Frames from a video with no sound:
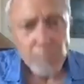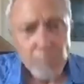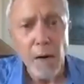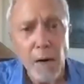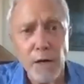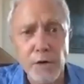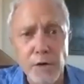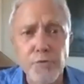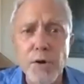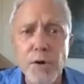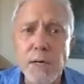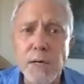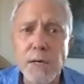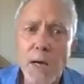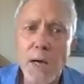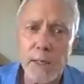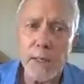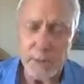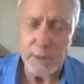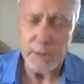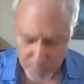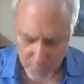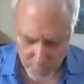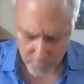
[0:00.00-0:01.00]
My green
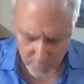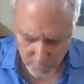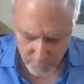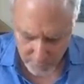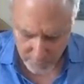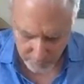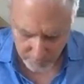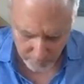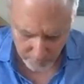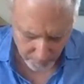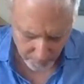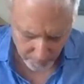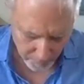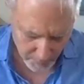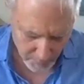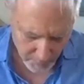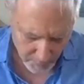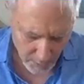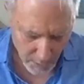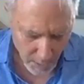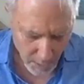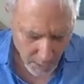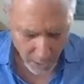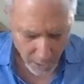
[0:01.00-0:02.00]
eyes burn.
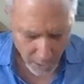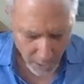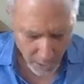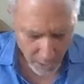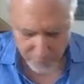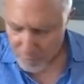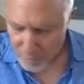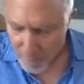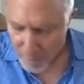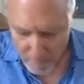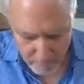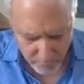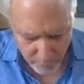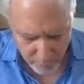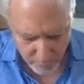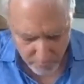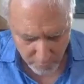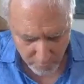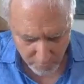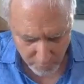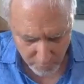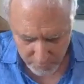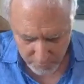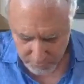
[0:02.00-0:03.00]
I remember
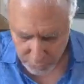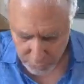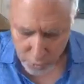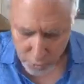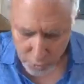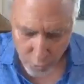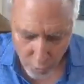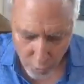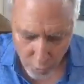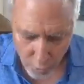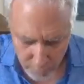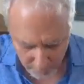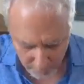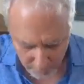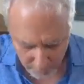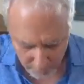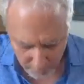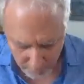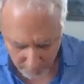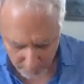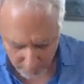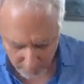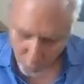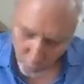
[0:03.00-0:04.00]
the joy of the
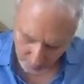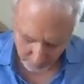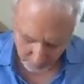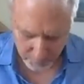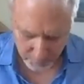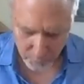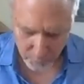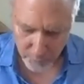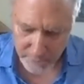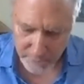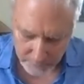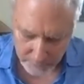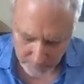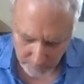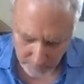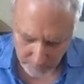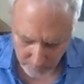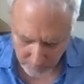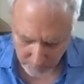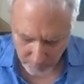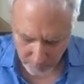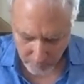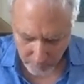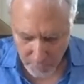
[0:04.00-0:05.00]
torque of the
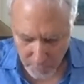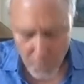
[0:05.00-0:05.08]
wind